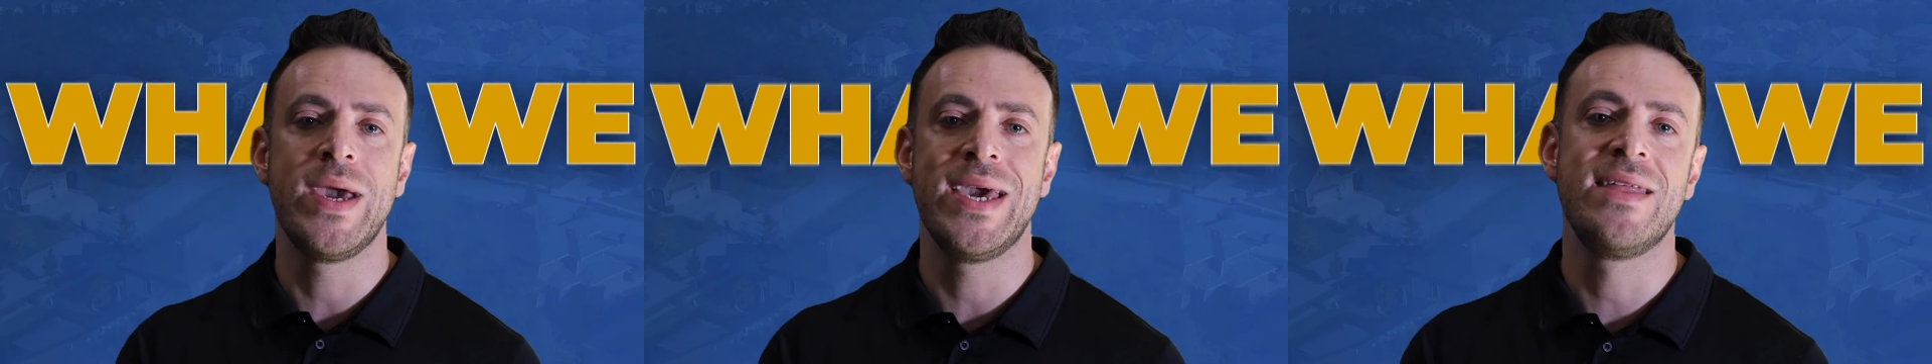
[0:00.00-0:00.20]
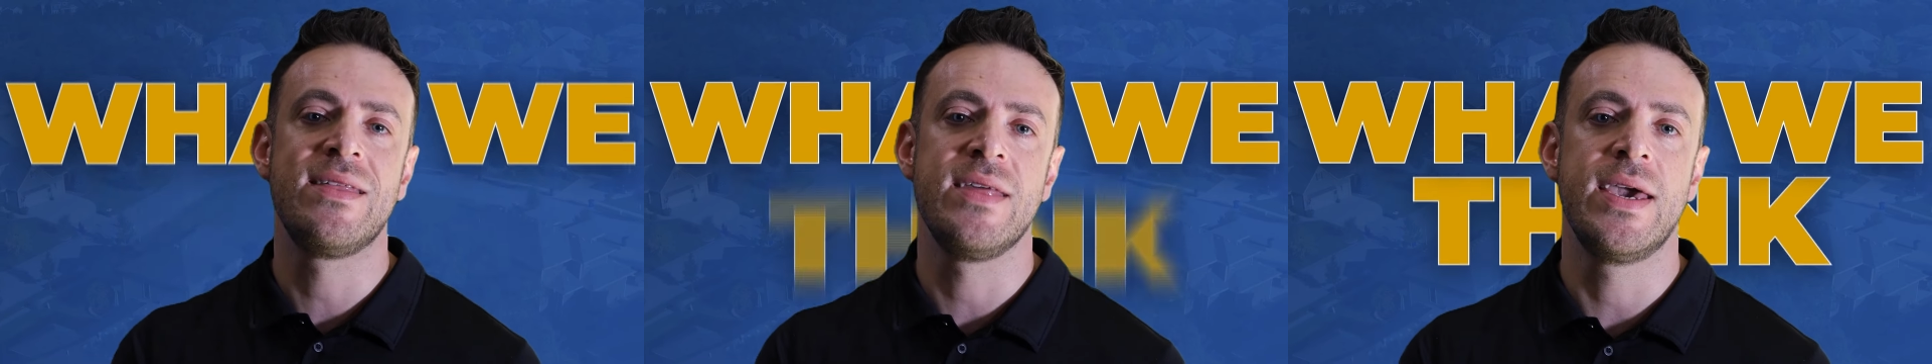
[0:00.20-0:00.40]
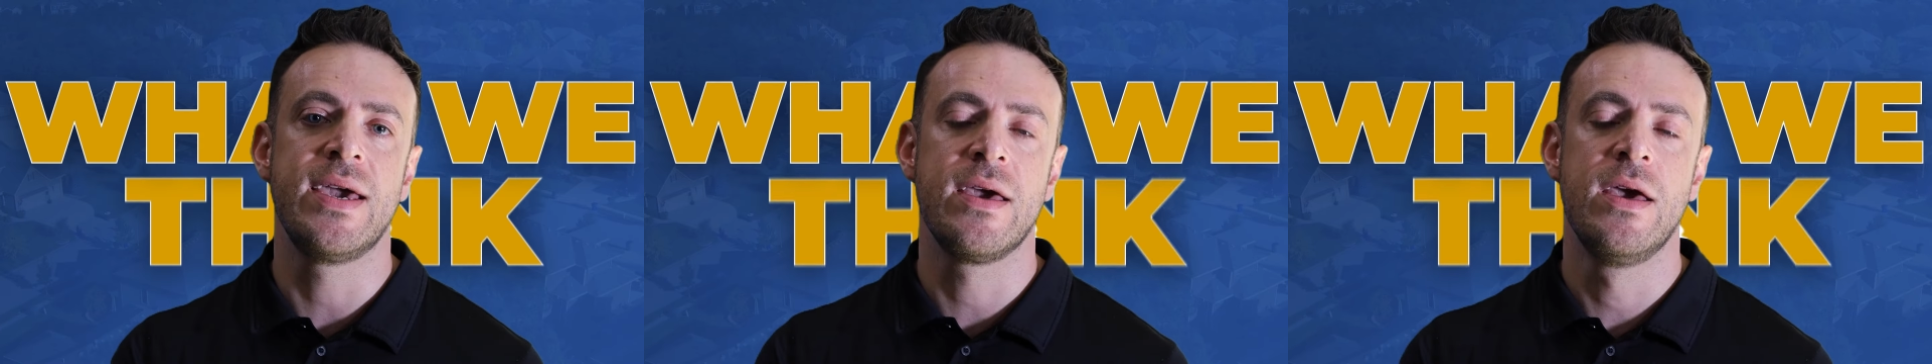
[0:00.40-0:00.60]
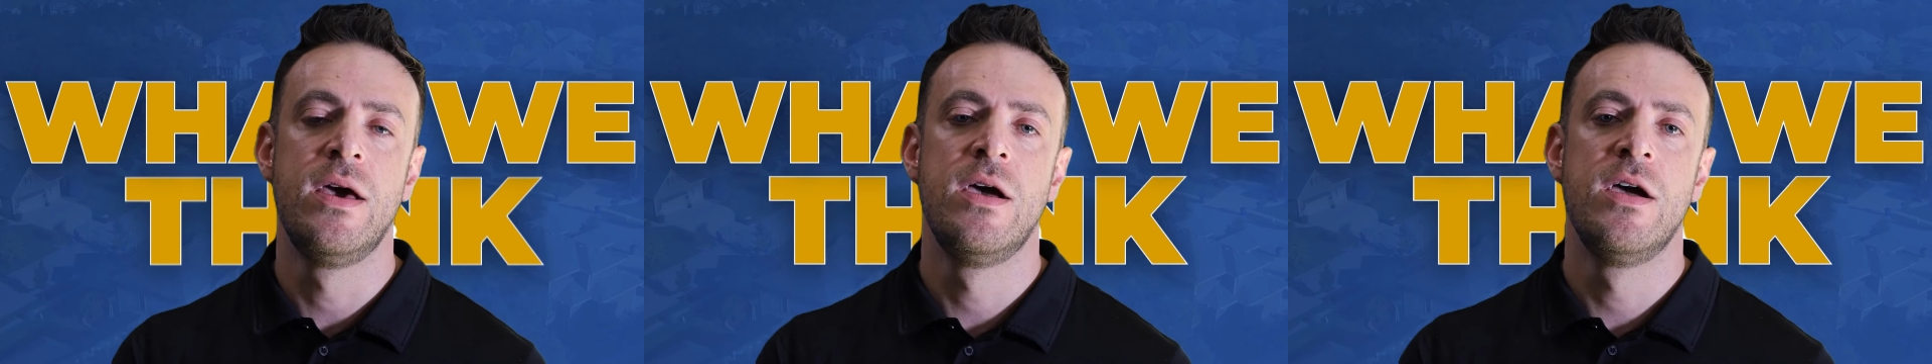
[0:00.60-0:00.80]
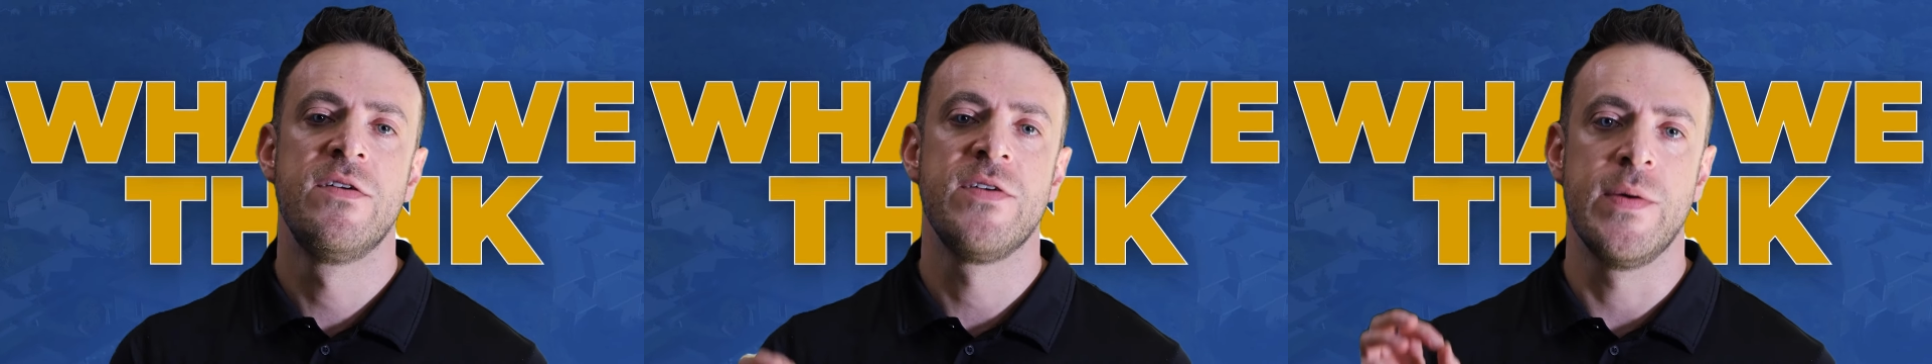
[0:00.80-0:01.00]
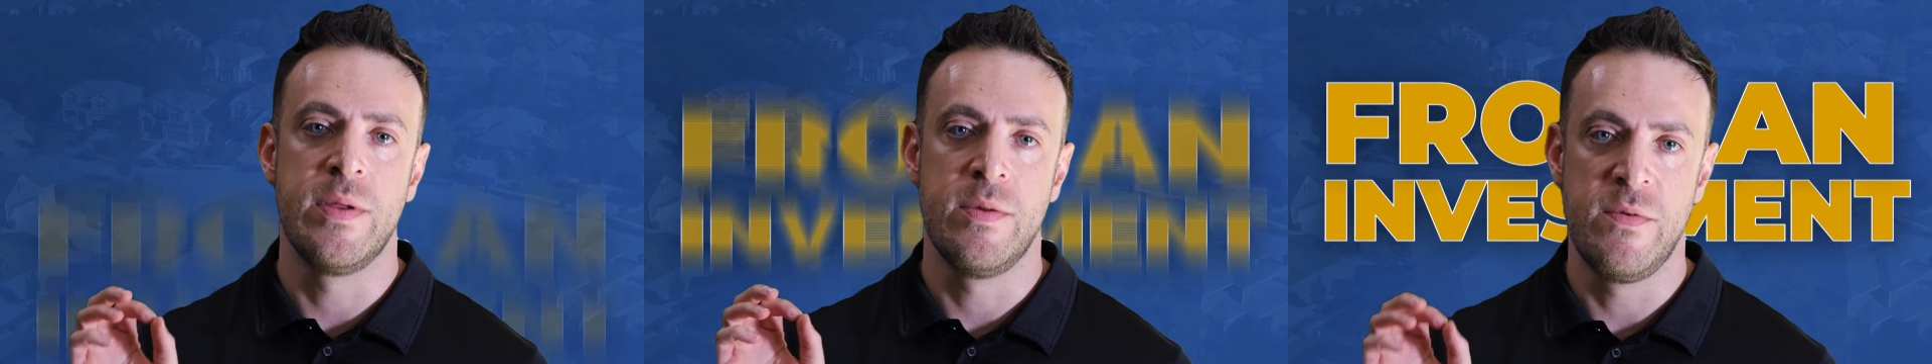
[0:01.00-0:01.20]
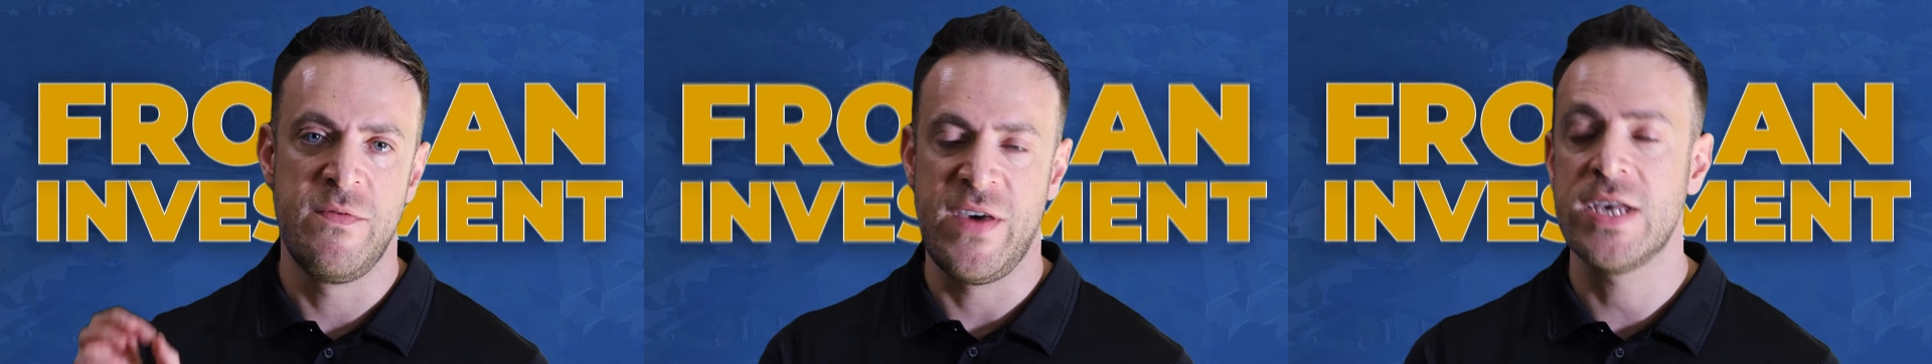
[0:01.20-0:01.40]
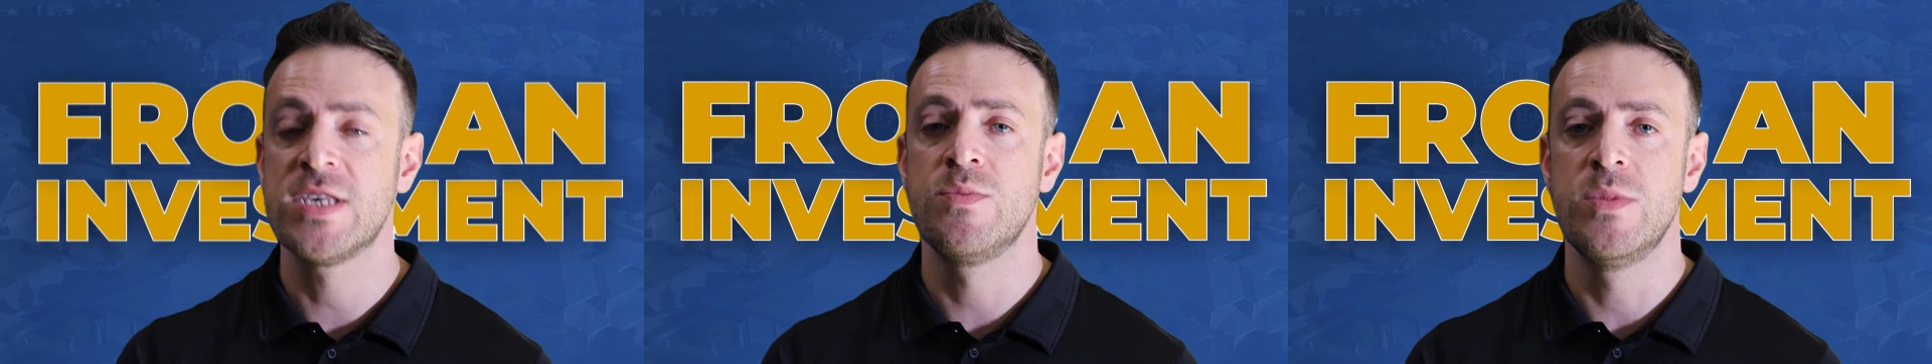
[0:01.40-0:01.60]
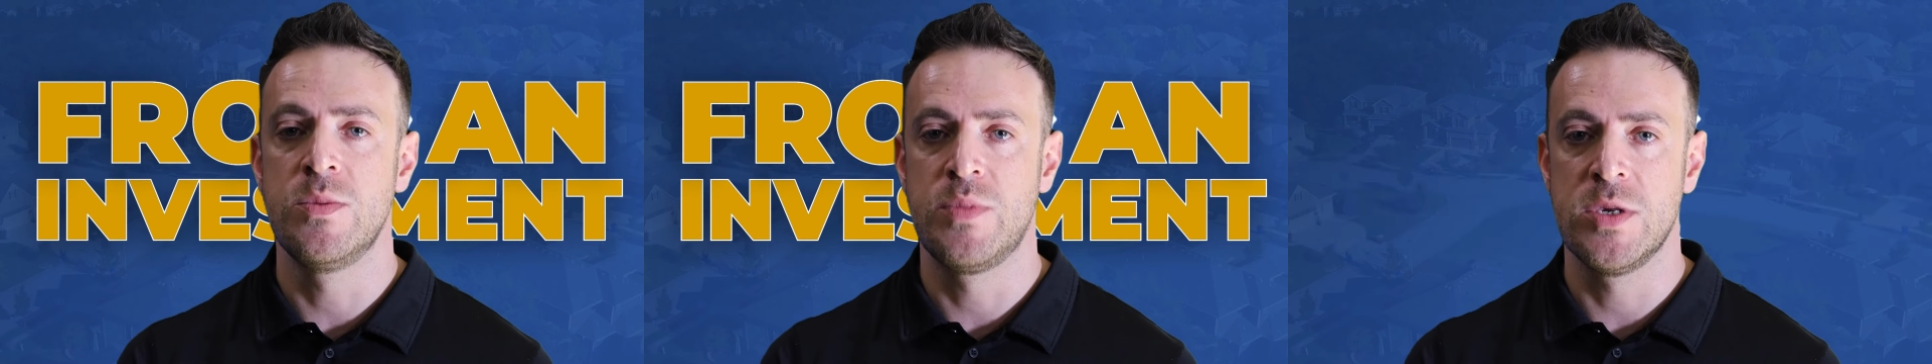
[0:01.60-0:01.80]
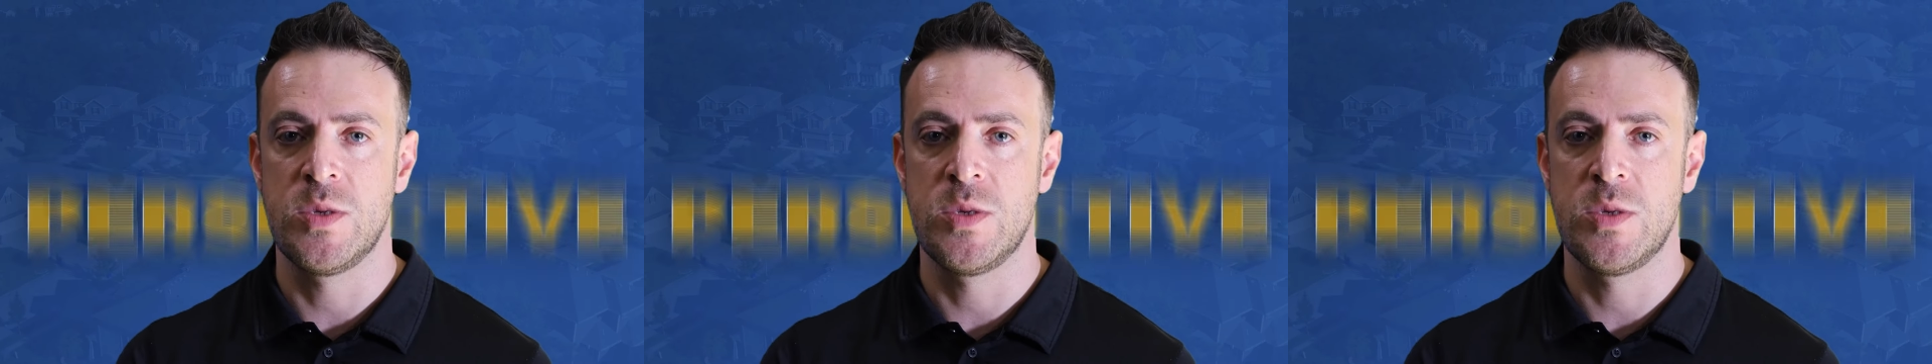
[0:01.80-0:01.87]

we think from an investment